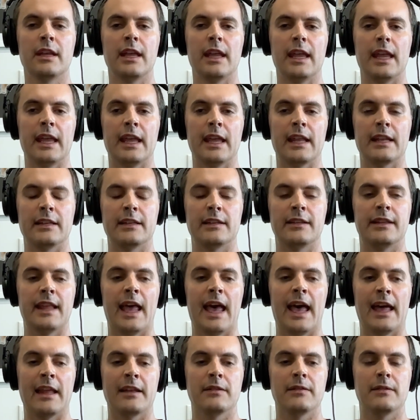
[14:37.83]
And
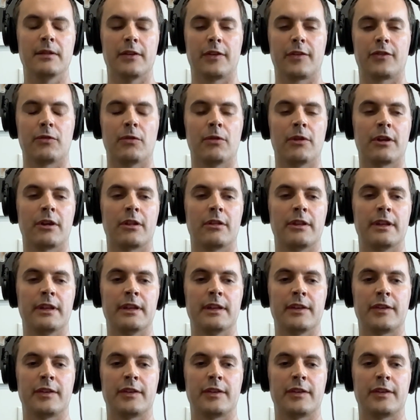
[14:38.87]
that historically,